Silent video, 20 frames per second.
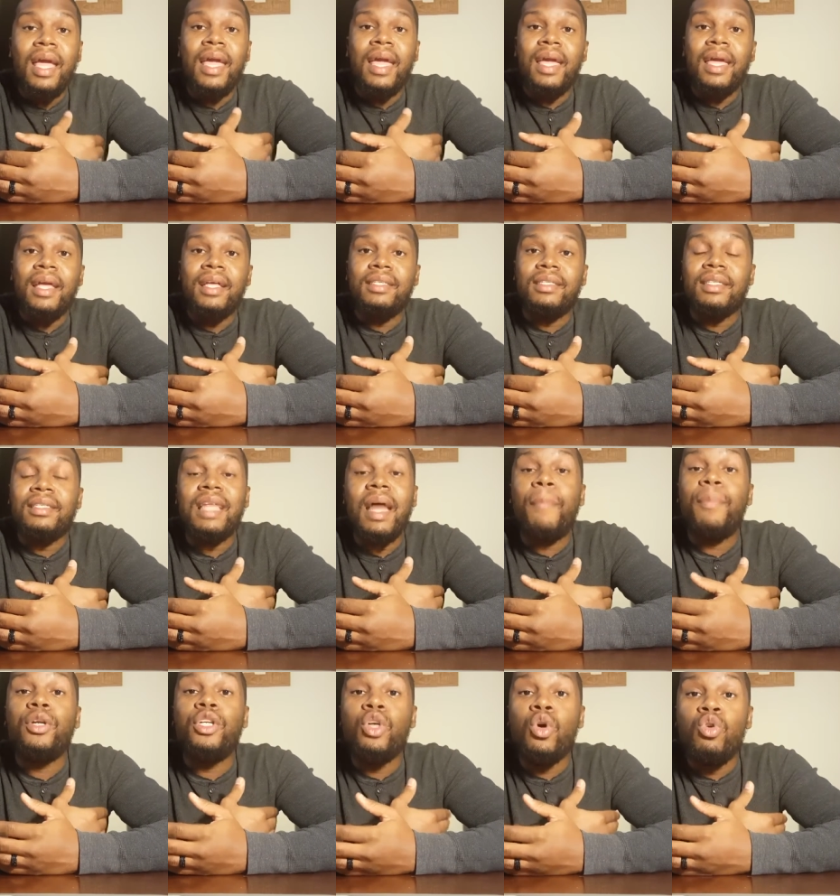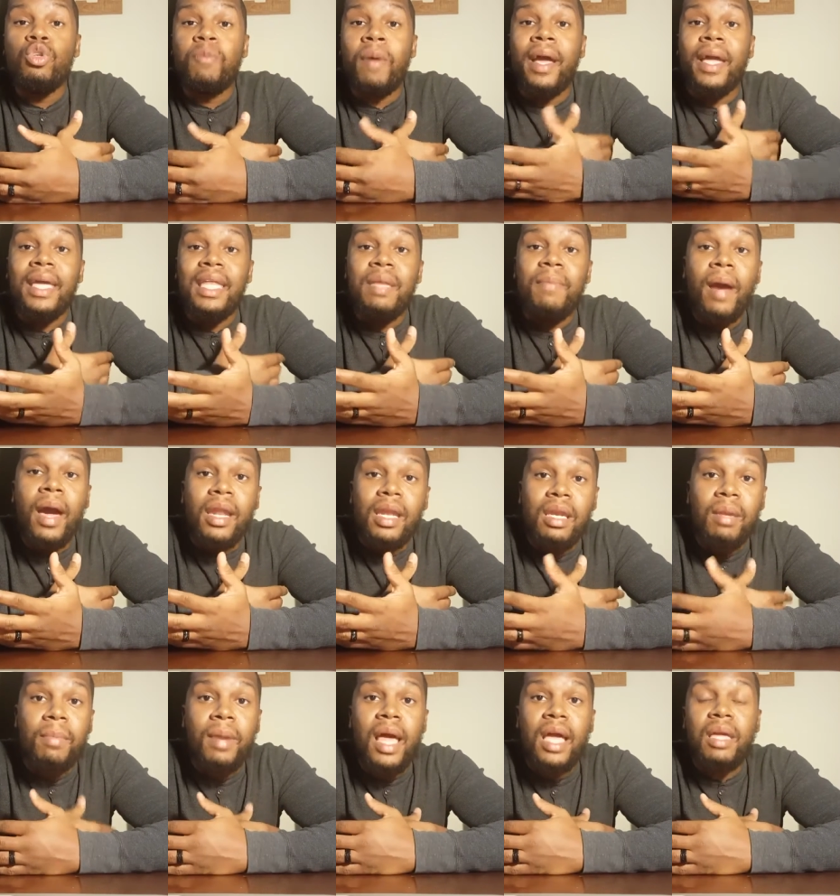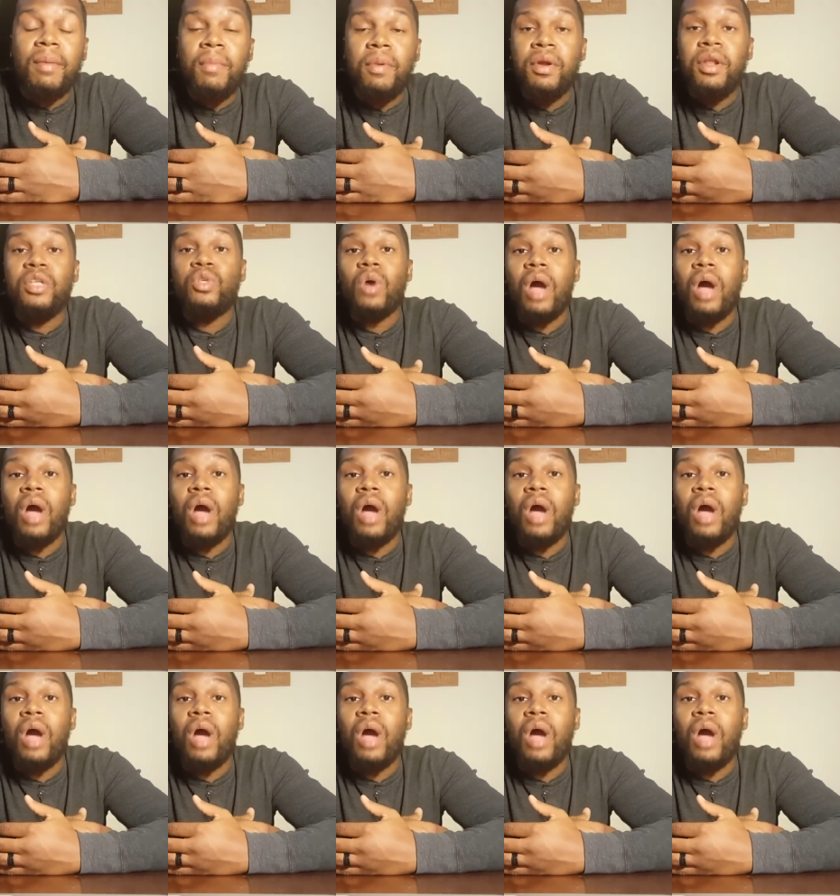It, it's it's not produced by anybody in the black community.